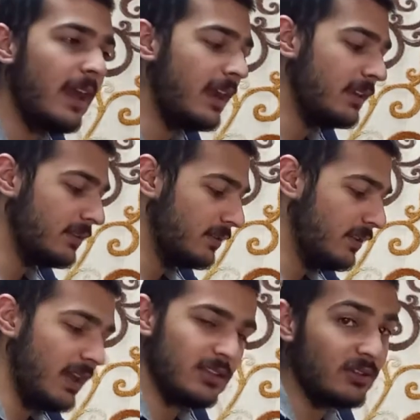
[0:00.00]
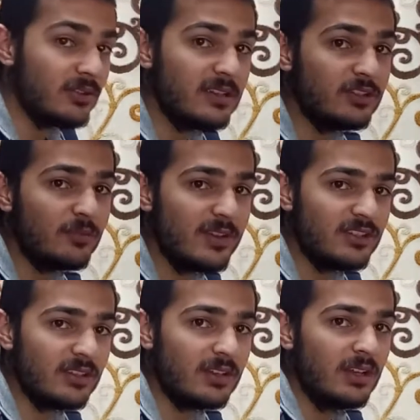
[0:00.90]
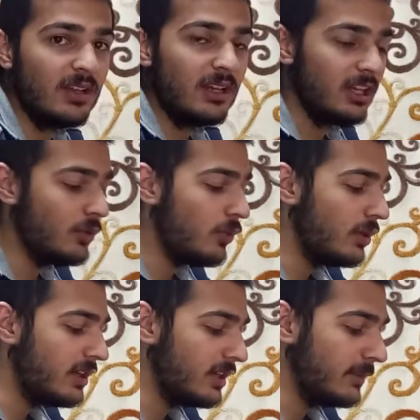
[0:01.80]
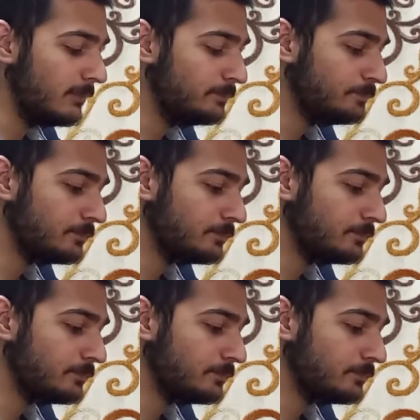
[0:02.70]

And that's also easy to measure in quantity.